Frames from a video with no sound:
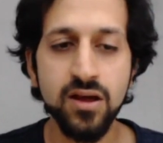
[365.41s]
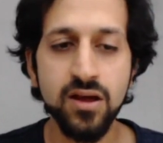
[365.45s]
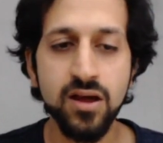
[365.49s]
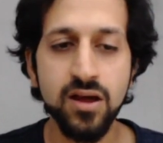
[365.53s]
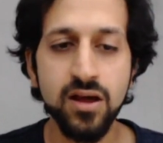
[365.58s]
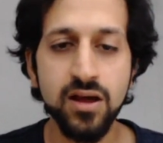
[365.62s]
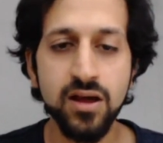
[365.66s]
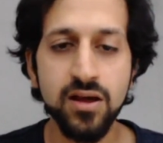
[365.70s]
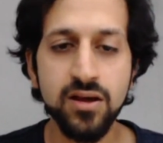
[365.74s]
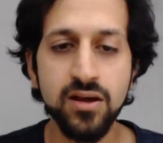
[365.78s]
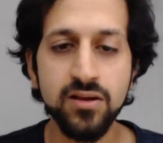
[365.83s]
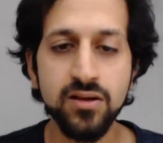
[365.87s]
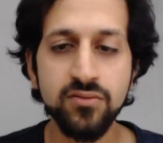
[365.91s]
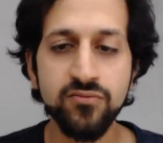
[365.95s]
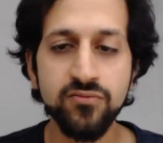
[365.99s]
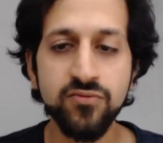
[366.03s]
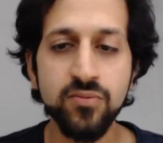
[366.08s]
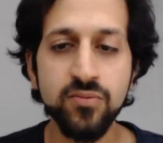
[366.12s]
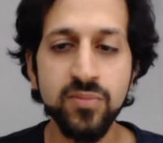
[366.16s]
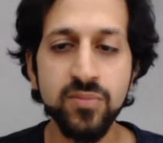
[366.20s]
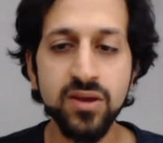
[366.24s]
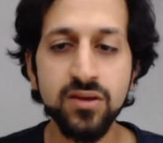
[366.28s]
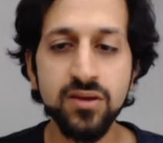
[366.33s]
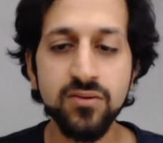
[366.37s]
And for
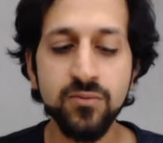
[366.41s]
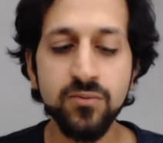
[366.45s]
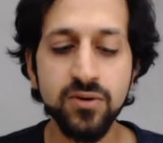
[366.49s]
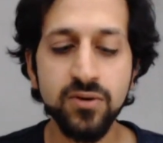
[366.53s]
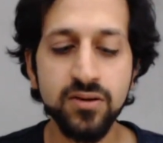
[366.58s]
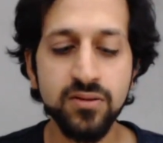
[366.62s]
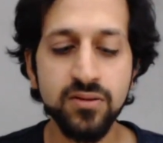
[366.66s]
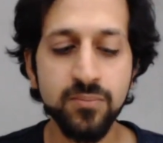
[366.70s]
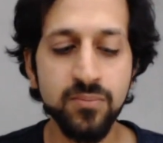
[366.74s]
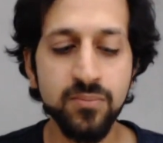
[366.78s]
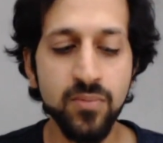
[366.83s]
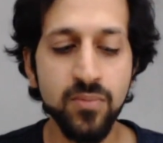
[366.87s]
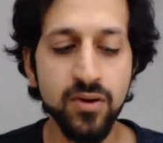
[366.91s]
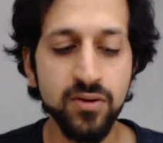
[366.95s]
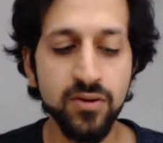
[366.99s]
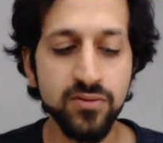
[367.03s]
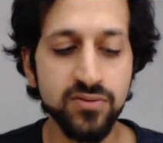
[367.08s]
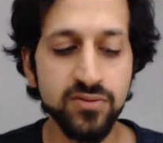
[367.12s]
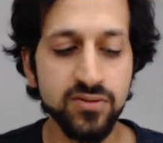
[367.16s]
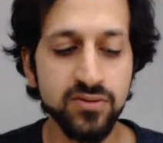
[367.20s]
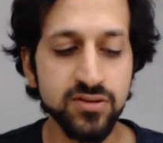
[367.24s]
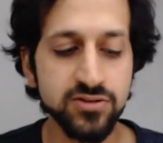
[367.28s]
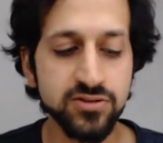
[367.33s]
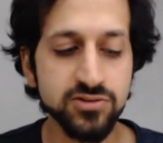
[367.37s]
me, one of the
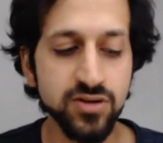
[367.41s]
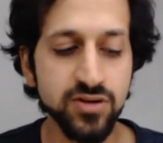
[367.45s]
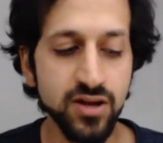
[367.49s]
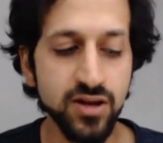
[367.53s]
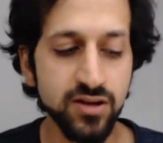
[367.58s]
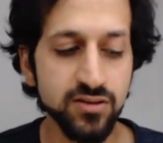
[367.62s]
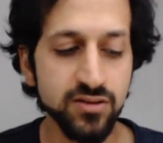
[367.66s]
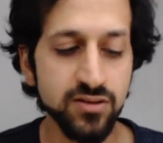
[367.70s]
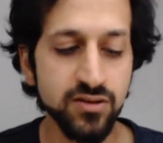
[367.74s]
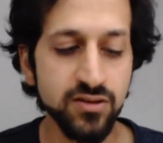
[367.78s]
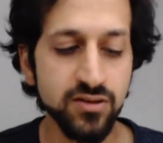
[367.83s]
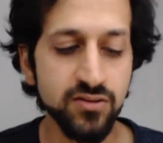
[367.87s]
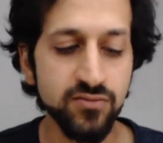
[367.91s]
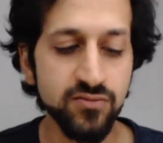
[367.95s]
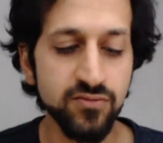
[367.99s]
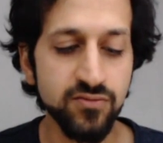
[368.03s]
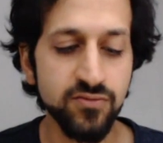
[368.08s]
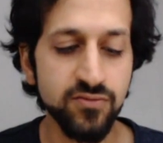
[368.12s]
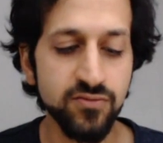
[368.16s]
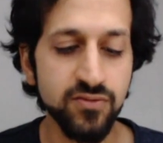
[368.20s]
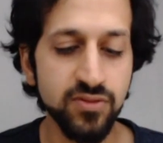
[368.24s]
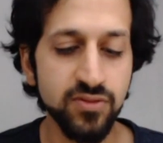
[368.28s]
most attractive